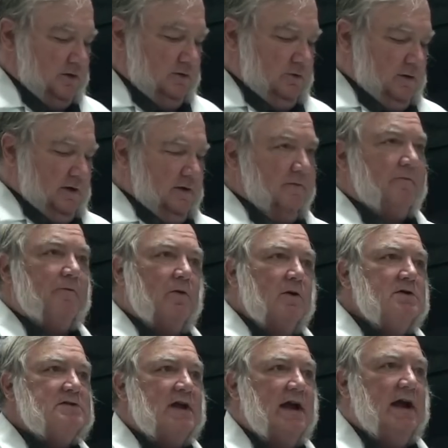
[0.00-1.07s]
During the
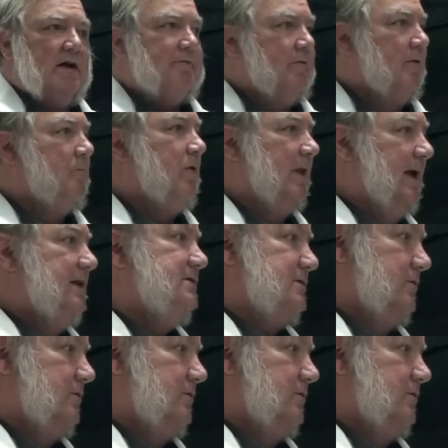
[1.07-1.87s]
first half of a plant's